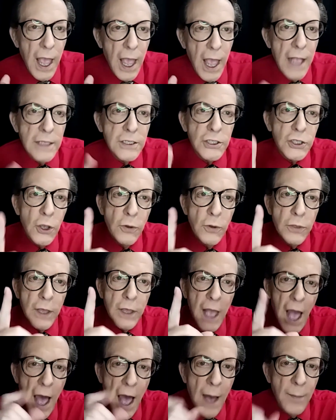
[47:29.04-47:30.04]
And so the
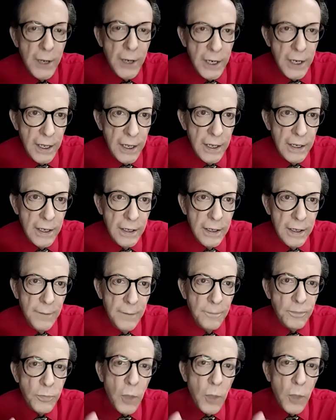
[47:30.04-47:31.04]
comedy
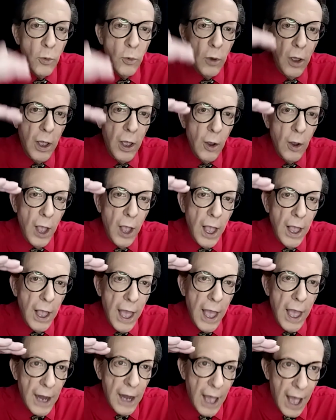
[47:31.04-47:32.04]

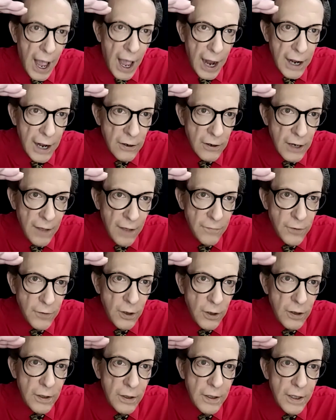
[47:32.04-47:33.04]
at a higher
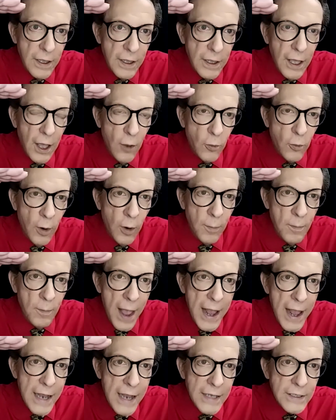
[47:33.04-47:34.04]
level
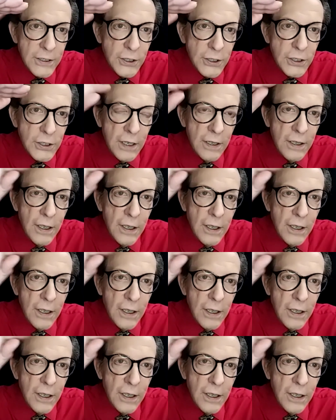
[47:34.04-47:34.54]
remains